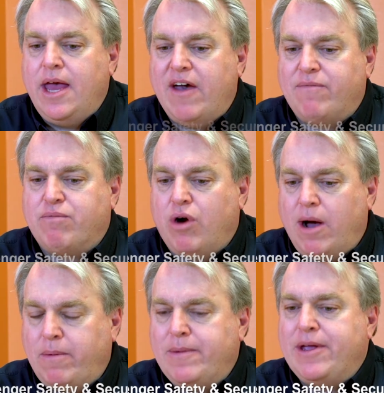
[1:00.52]
have
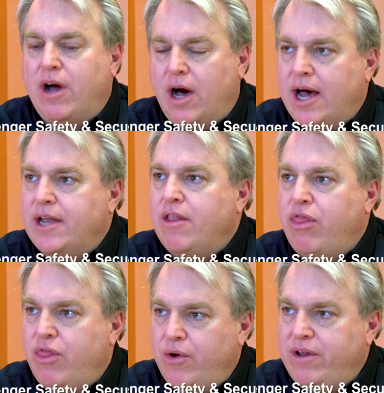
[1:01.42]
probably caught
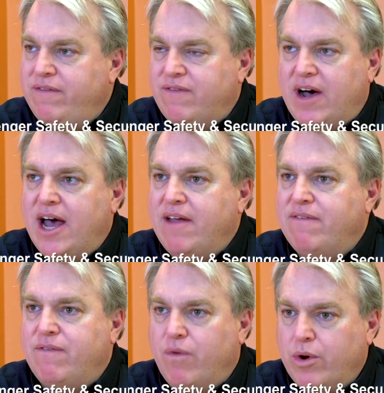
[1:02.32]

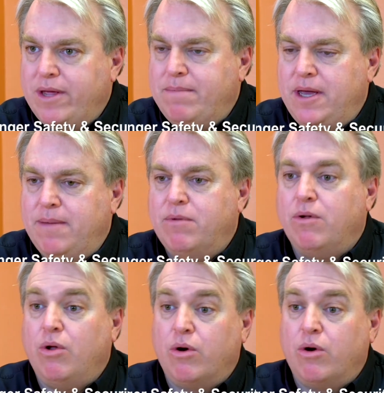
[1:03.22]
35, 40 people